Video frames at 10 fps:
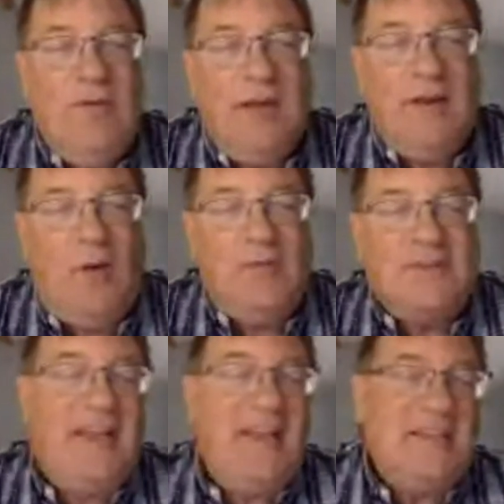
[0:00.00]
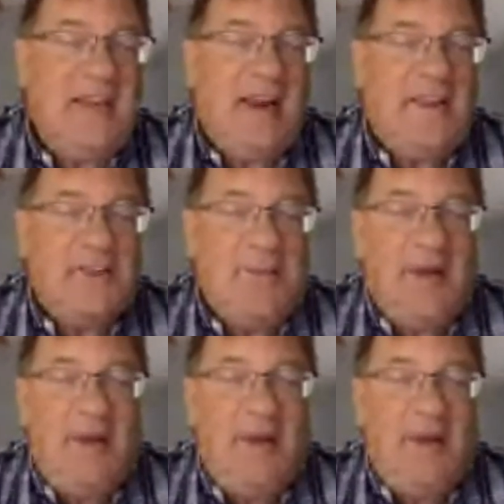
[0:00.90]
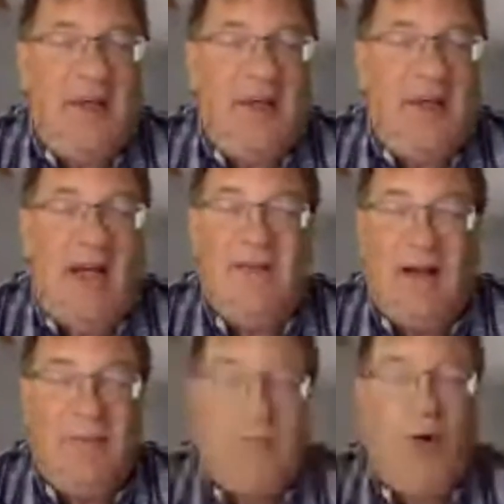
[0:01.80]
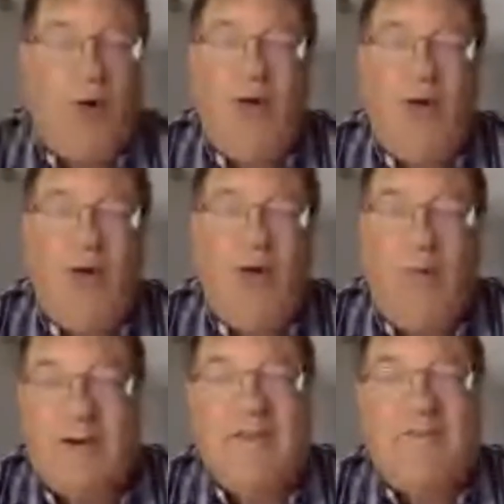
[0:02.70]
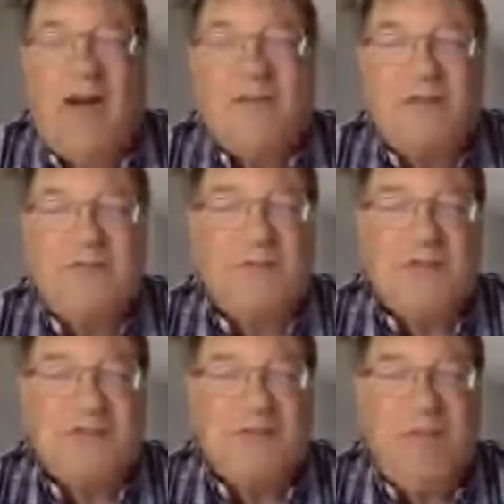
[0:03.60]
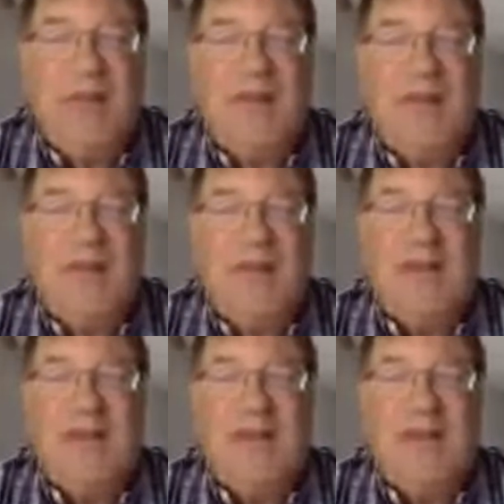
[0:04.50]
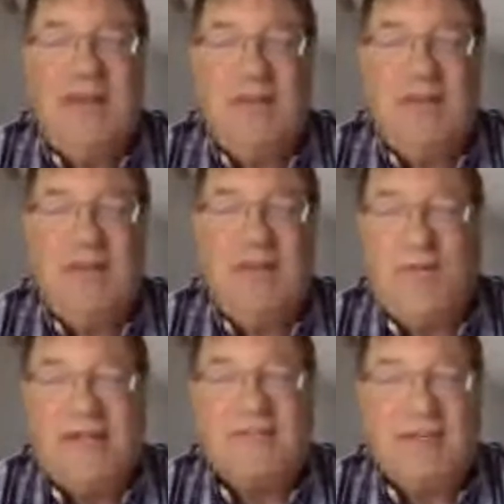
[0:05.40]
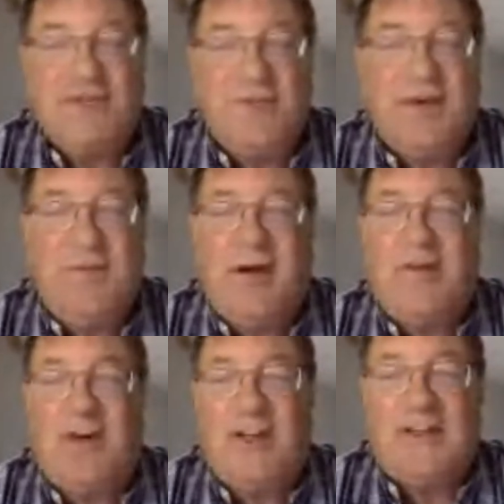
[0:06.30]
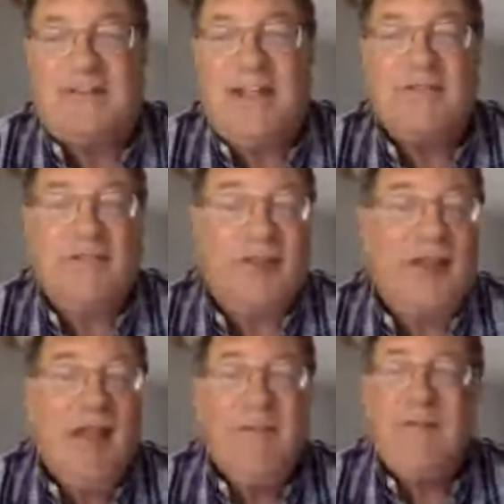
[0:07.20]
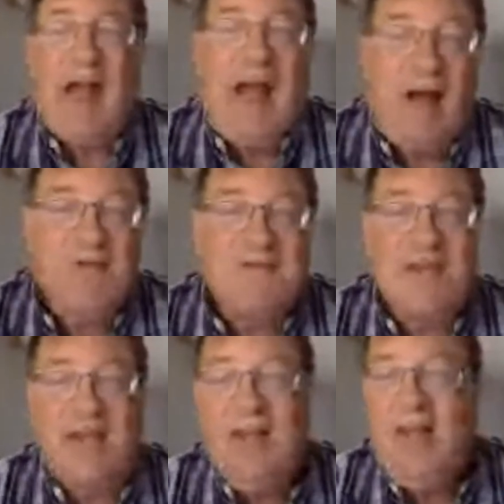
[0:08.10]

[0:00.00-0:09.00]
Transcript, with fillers: When you look at almost any study that's been done, uh, the boil watery advisories, which is a big issue for Melissa, and she's written about it very extensively, housing, uh,